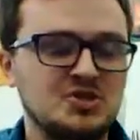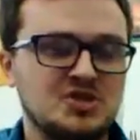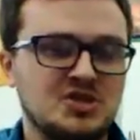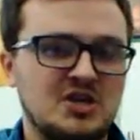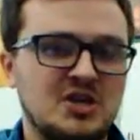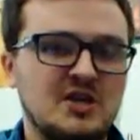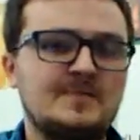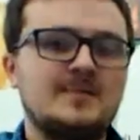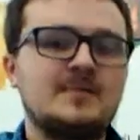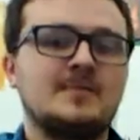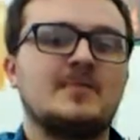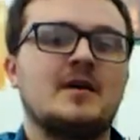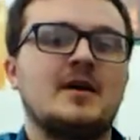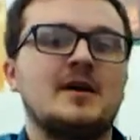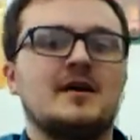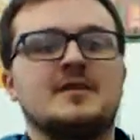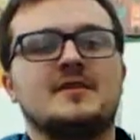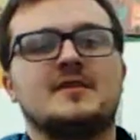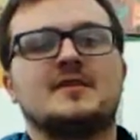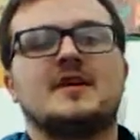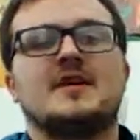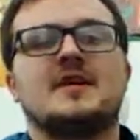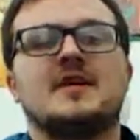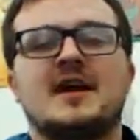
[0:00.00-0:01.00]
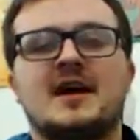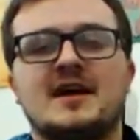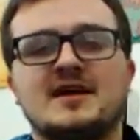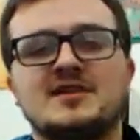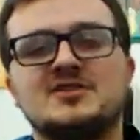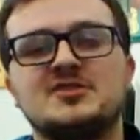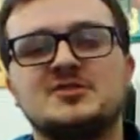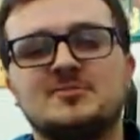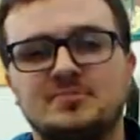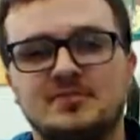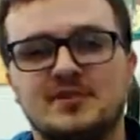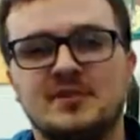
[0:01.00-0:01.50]
keep in mind that
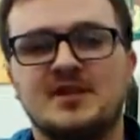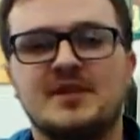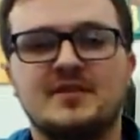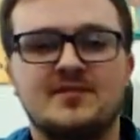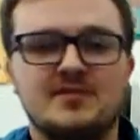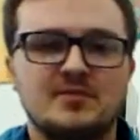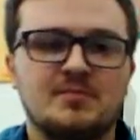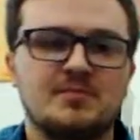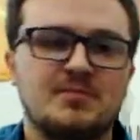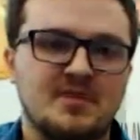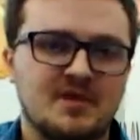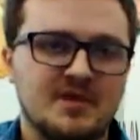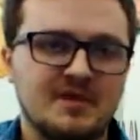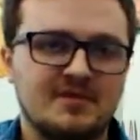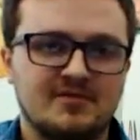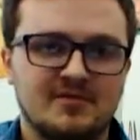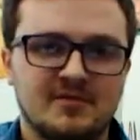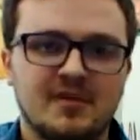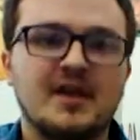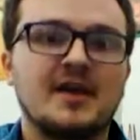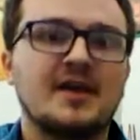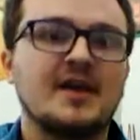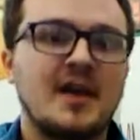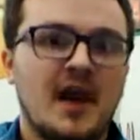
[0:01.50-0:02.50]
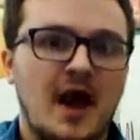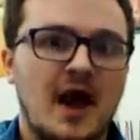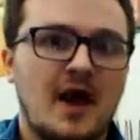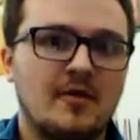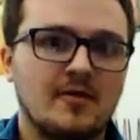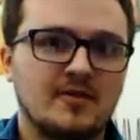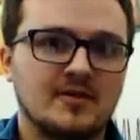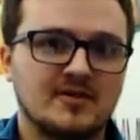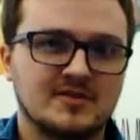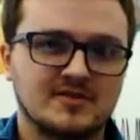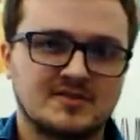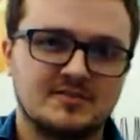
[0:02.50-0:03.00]
as you play, if you play for like an
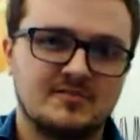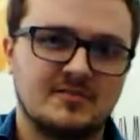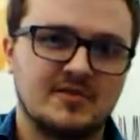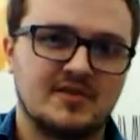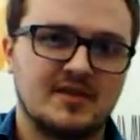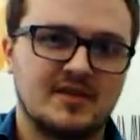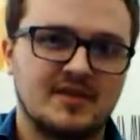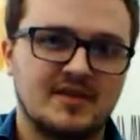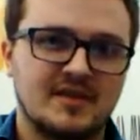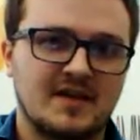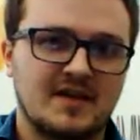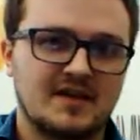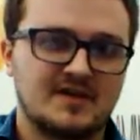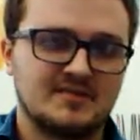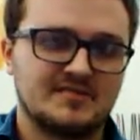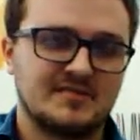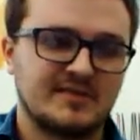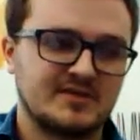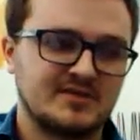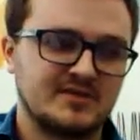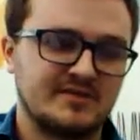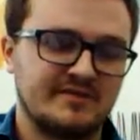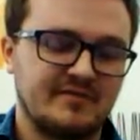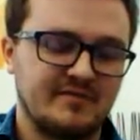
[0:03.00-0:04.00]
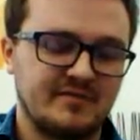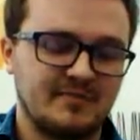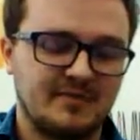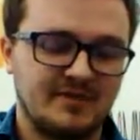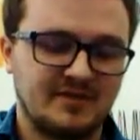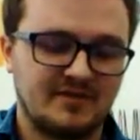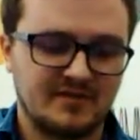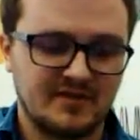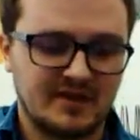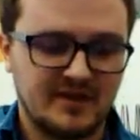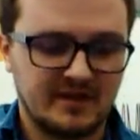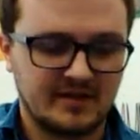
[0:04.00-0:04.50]
hour or something like that, especially if you
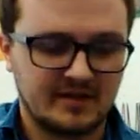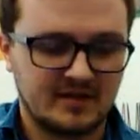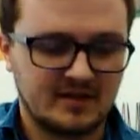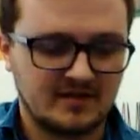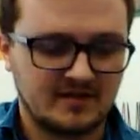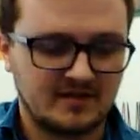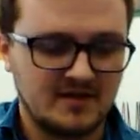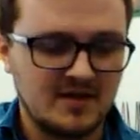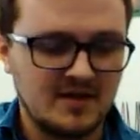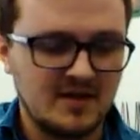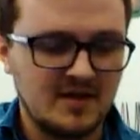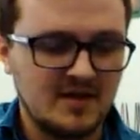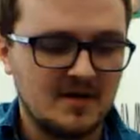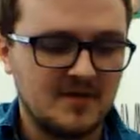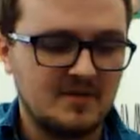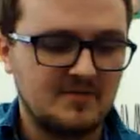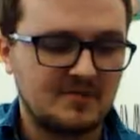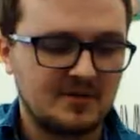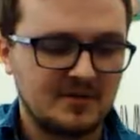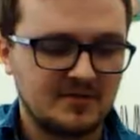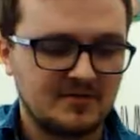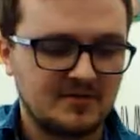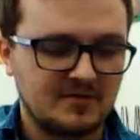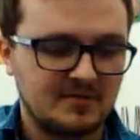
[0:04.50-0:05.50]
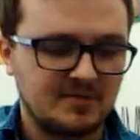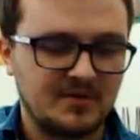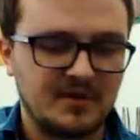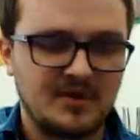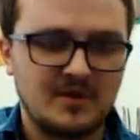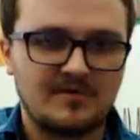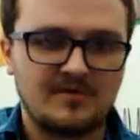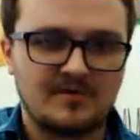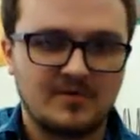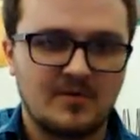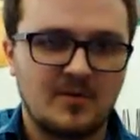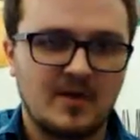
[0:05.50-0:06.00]
play for that long, but if you're
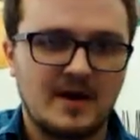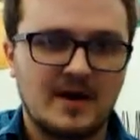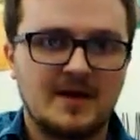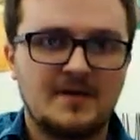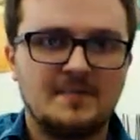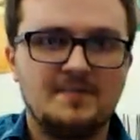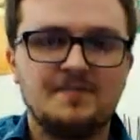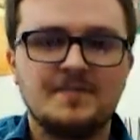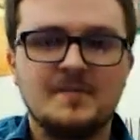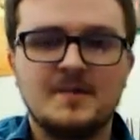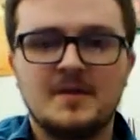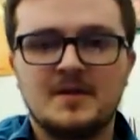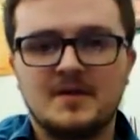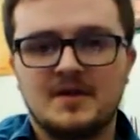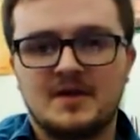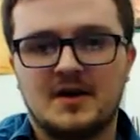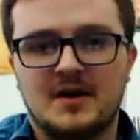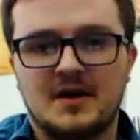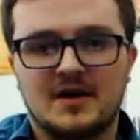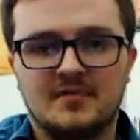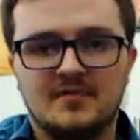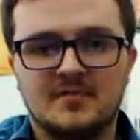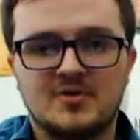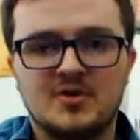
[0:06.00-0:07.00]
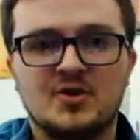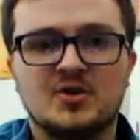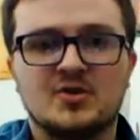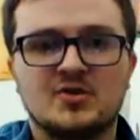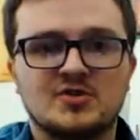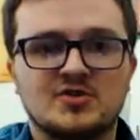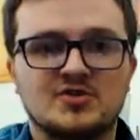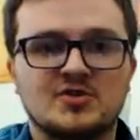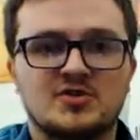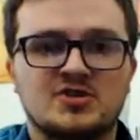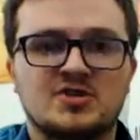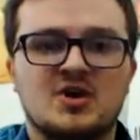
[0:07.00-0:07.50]
playing for a while, um,
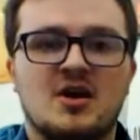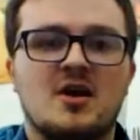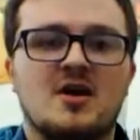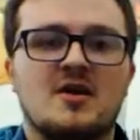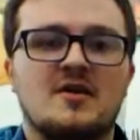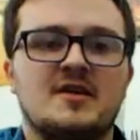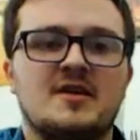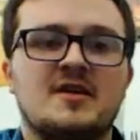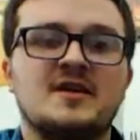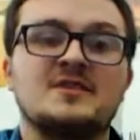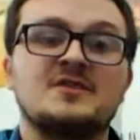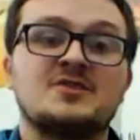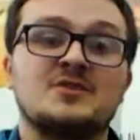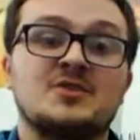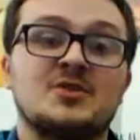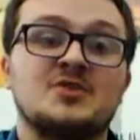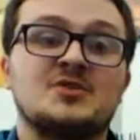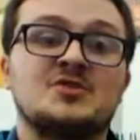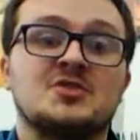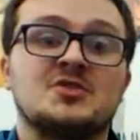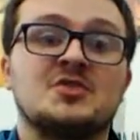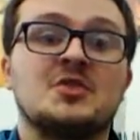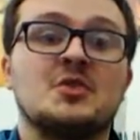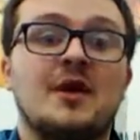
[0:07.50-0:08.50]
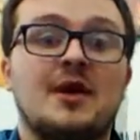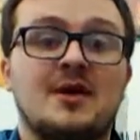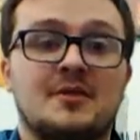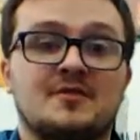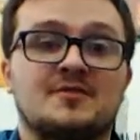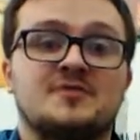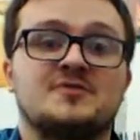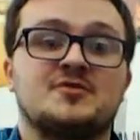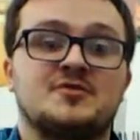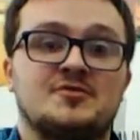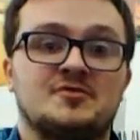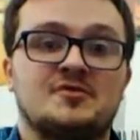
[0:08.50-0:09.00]
your guitar is going to go out
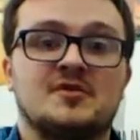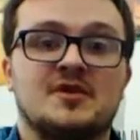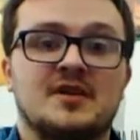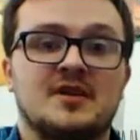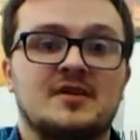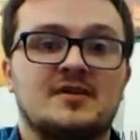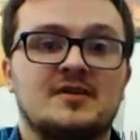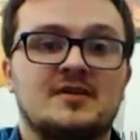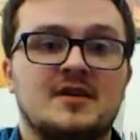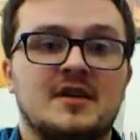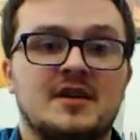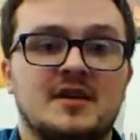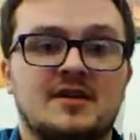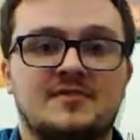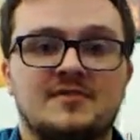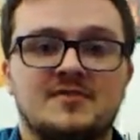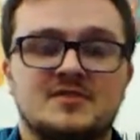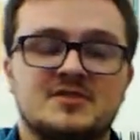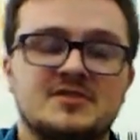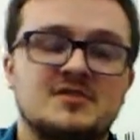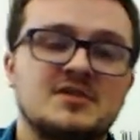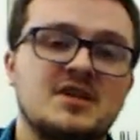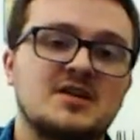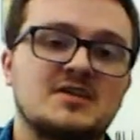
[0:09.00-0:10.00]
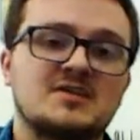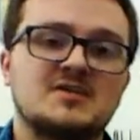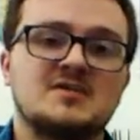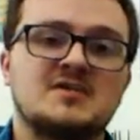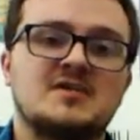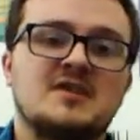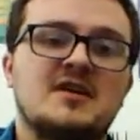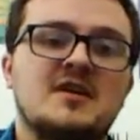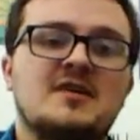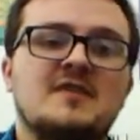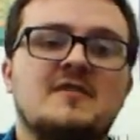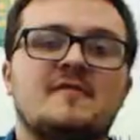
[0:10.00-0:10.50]
of tune again. And if it sits
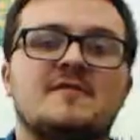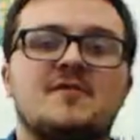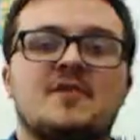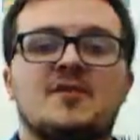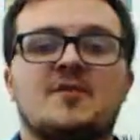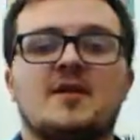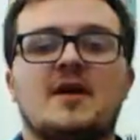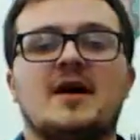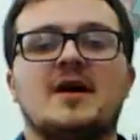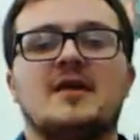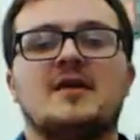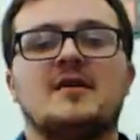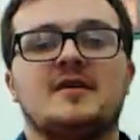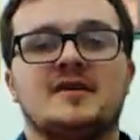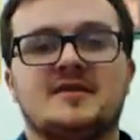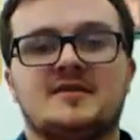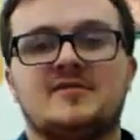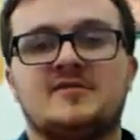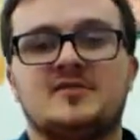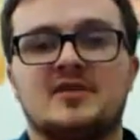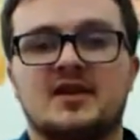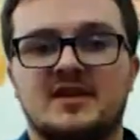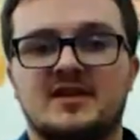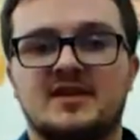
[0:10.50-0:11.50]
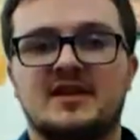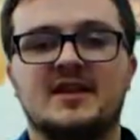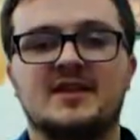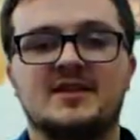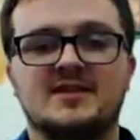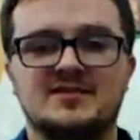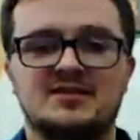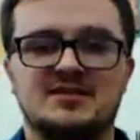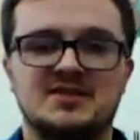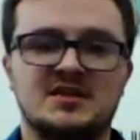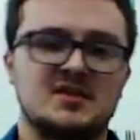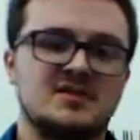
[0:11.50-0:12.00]
for a while, if you like let
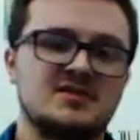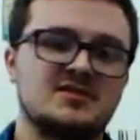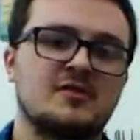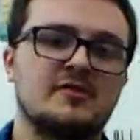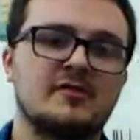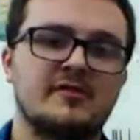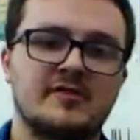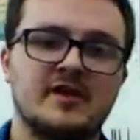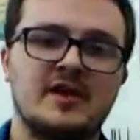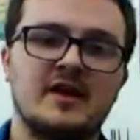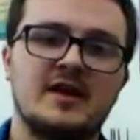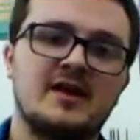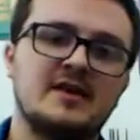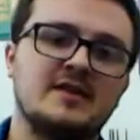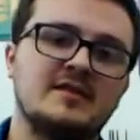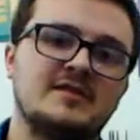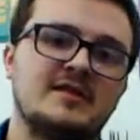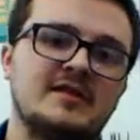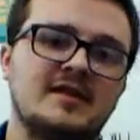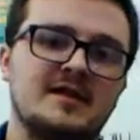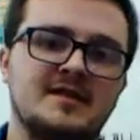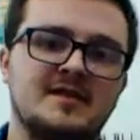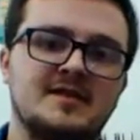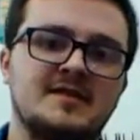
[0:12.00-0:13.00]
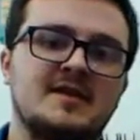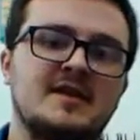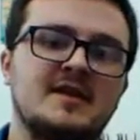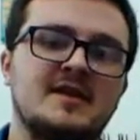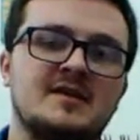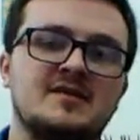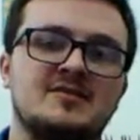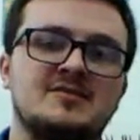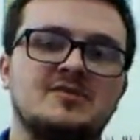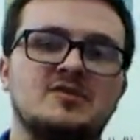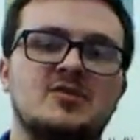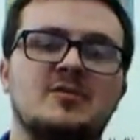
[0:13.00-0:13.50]
it sit overnight and
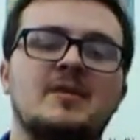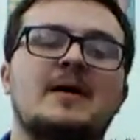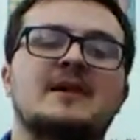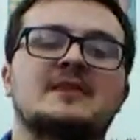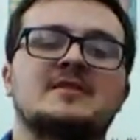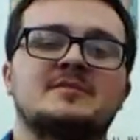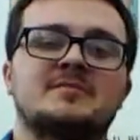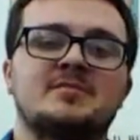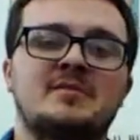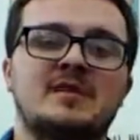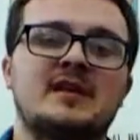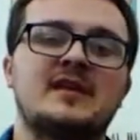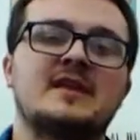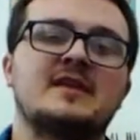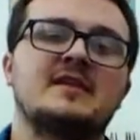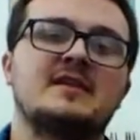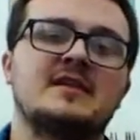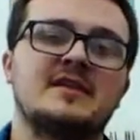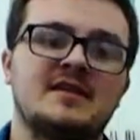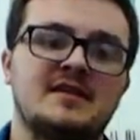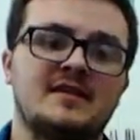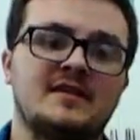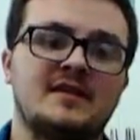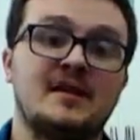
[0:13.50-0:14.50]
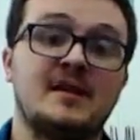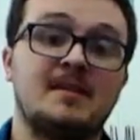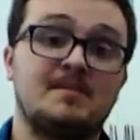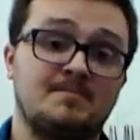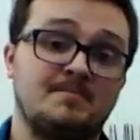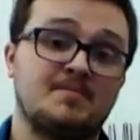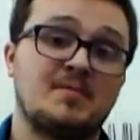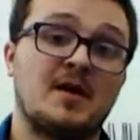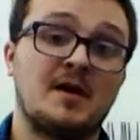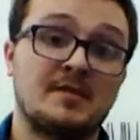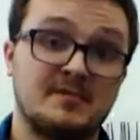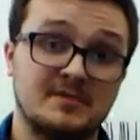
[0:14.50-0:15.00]
then you go back to play it,
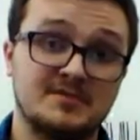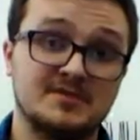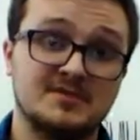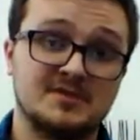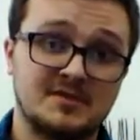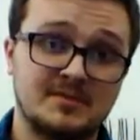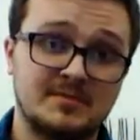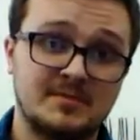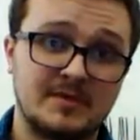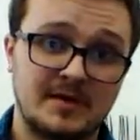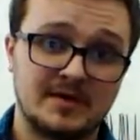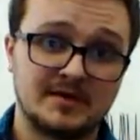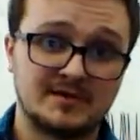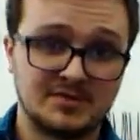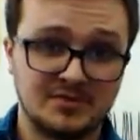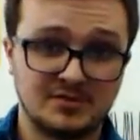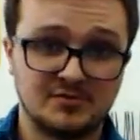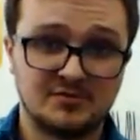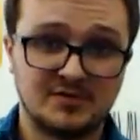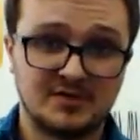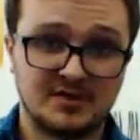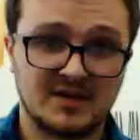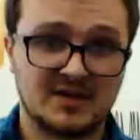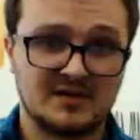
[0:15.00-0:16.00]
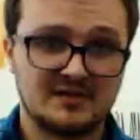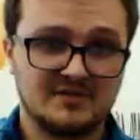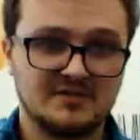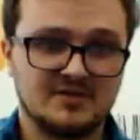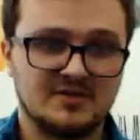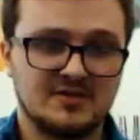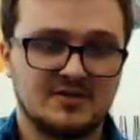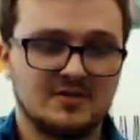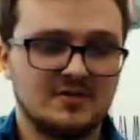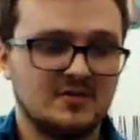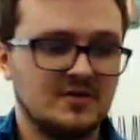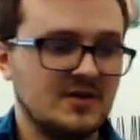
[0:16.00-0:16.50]
it probably is going to be out of tune again.
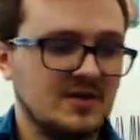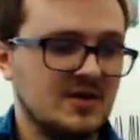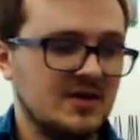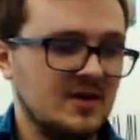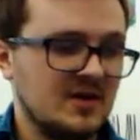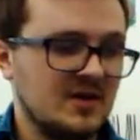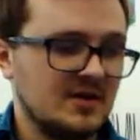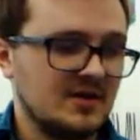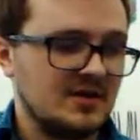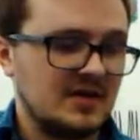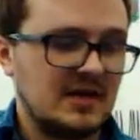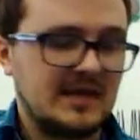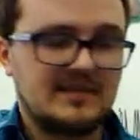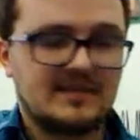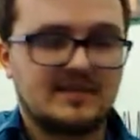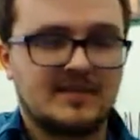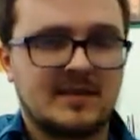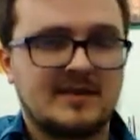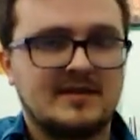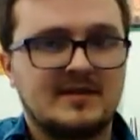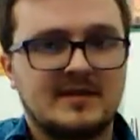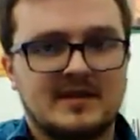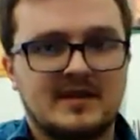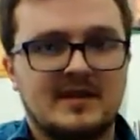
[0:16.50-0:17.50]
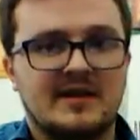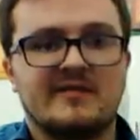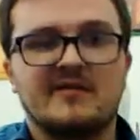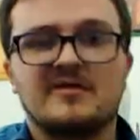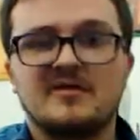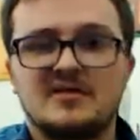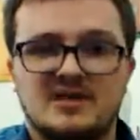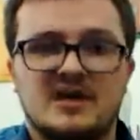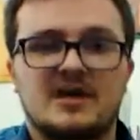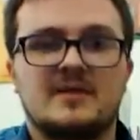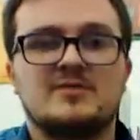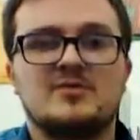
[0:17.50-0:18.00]
So keep in mind that every
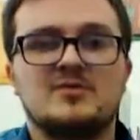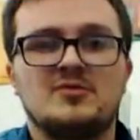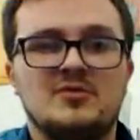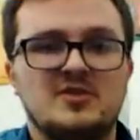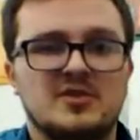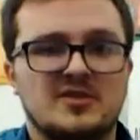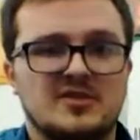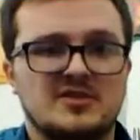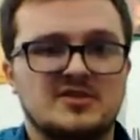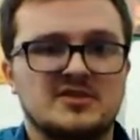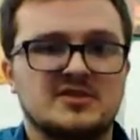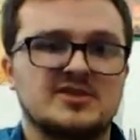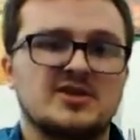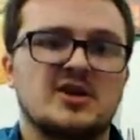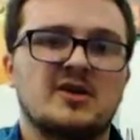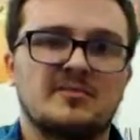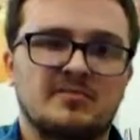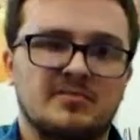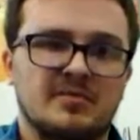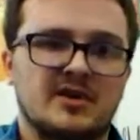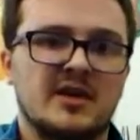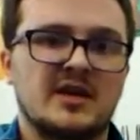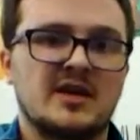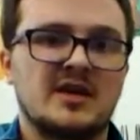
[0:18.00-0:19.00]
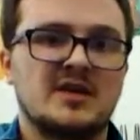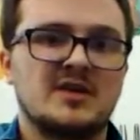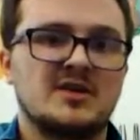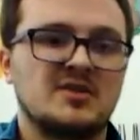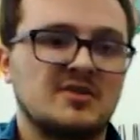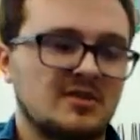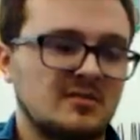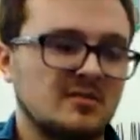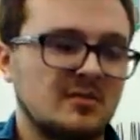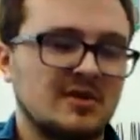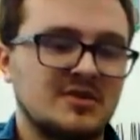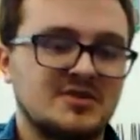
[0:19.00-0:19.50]
time you are going to start playing it,
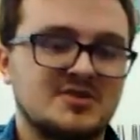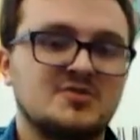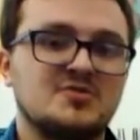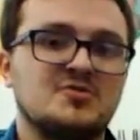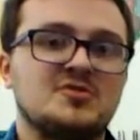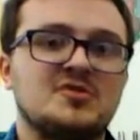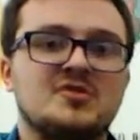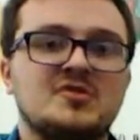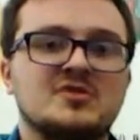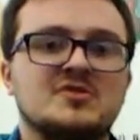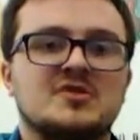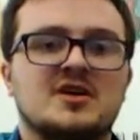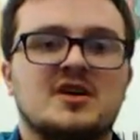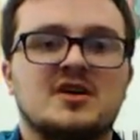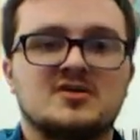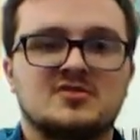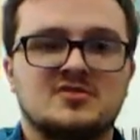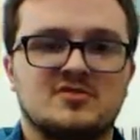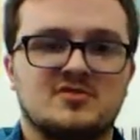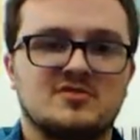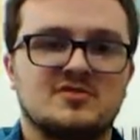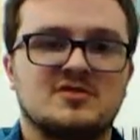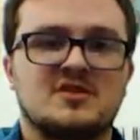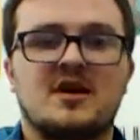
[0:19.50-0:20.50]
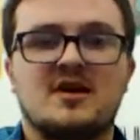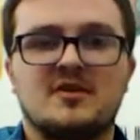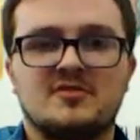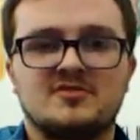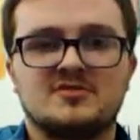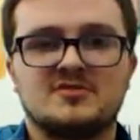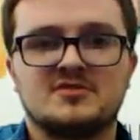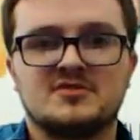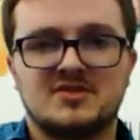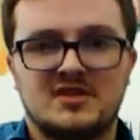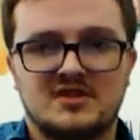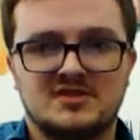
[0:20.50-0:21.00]
you're going to want to tune your guitar so it
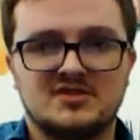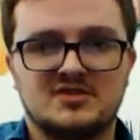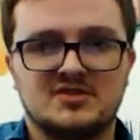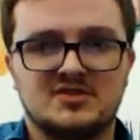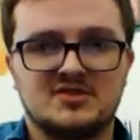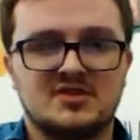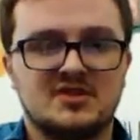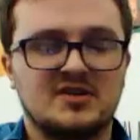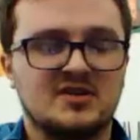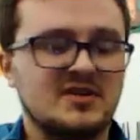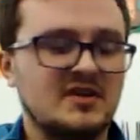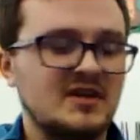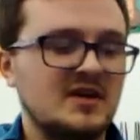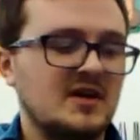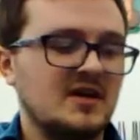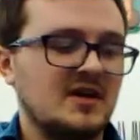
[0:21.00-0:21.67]
sounds nice and good.